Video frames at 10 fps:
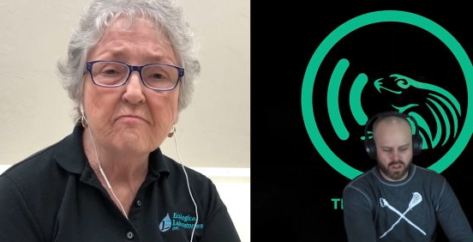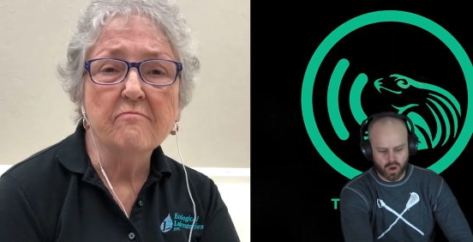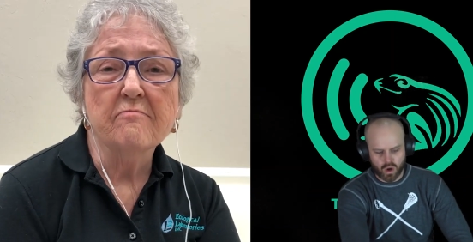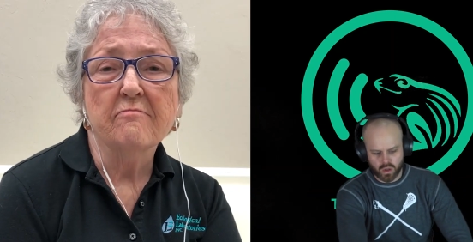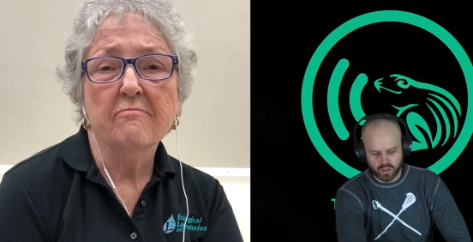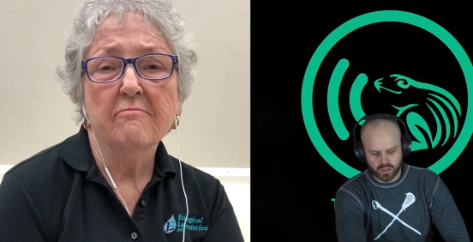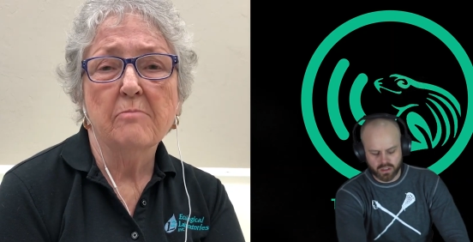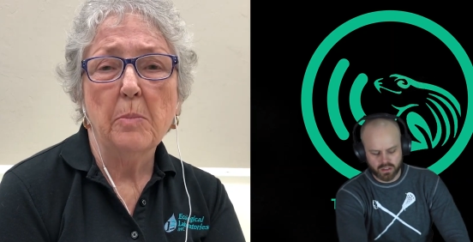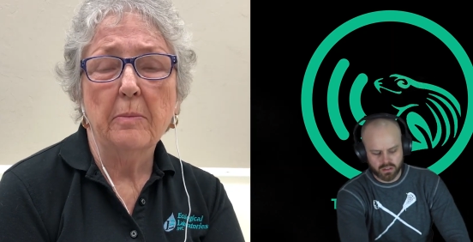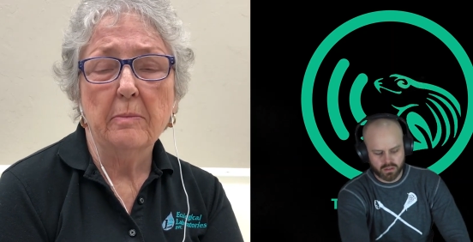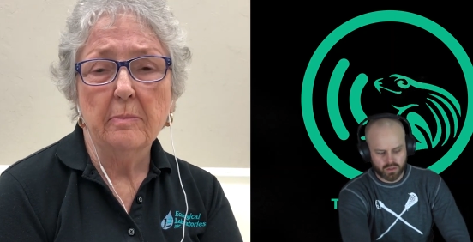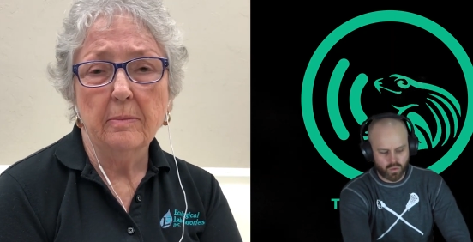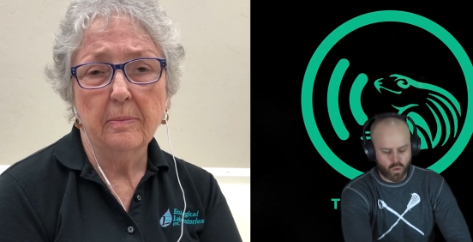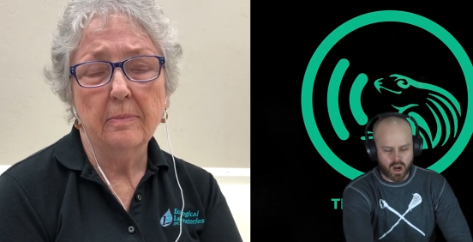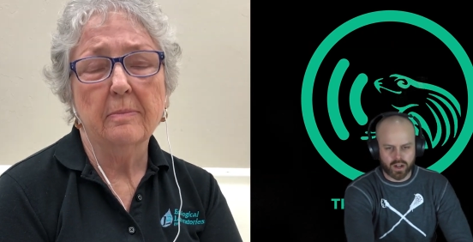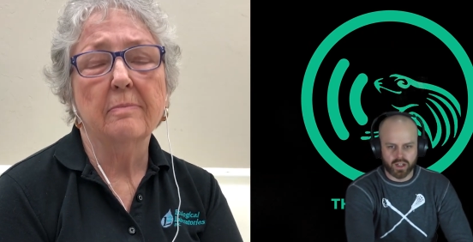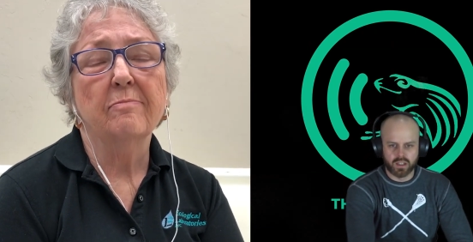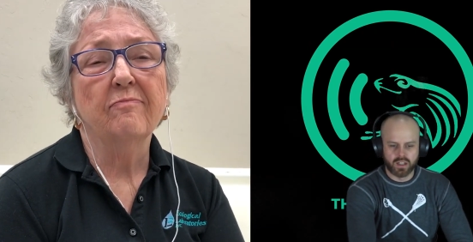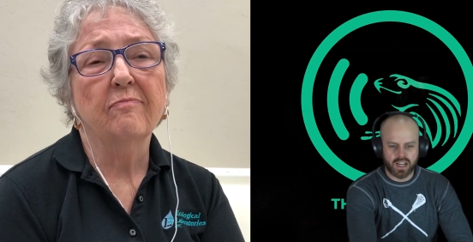Speaker 1: cold water